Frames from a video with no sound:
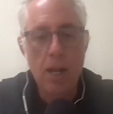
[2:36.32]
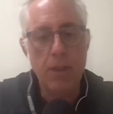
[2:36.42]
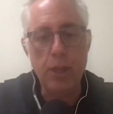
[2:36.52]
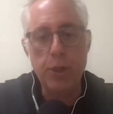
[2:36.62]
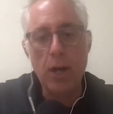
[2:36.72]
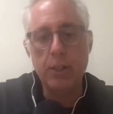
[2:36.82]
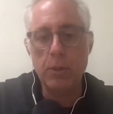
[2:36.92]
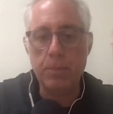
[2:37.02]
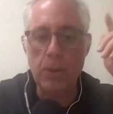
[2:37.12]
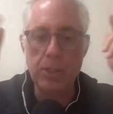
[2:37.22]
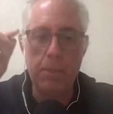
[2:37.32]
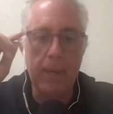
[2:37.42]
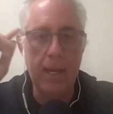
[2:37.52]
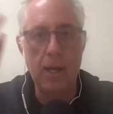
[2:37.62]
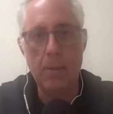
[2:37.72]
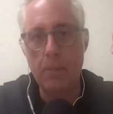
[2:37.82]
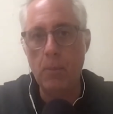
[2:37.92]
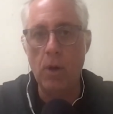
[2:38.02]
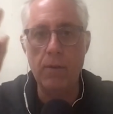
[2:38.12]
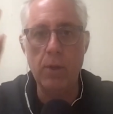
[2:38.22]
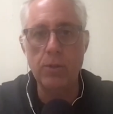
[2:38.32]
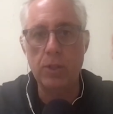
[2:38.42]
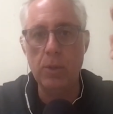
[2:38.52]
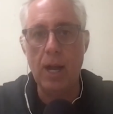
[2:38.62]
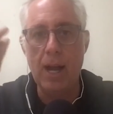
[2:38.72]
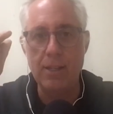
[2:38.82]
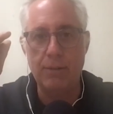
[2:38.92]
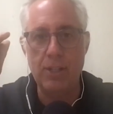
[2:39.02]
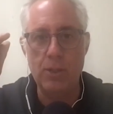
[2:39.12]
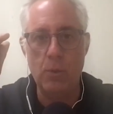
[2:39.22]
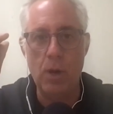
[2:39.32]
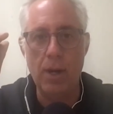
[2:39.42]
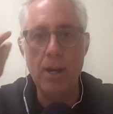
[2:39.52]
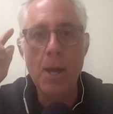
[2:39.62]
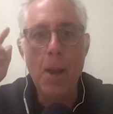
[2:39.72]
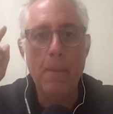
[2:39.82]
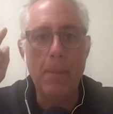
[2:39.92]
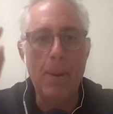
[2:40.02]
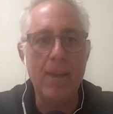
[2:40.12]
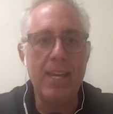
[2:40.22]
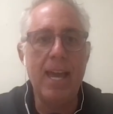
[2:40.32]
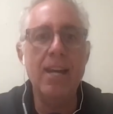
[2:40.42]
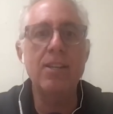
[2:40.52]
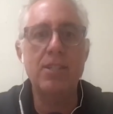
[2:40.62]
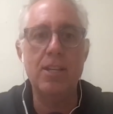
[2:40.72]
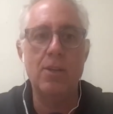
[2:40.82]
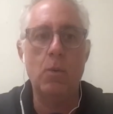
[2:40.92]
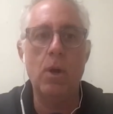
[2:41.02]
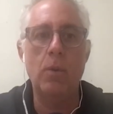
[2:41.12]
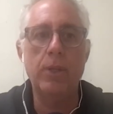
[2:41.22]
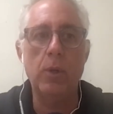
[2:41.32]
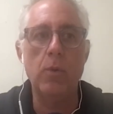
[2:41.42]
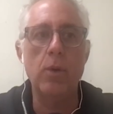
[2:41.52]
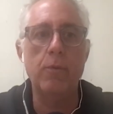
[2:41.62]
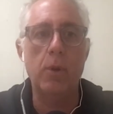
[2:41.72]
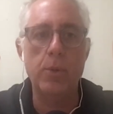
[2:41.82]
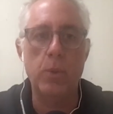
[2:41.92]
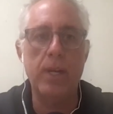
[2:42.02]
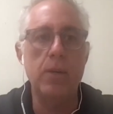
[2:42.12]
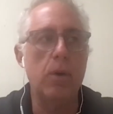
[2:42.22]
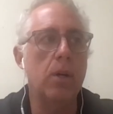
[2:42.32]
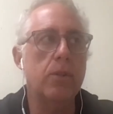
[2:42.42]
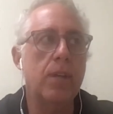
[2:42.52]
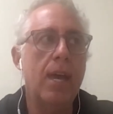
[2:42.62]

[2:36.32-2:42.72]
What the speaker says: They thought they were supposed to pick one of those two guys season one, but by the end of season one, what they were rooting for was Wendy Rhodes.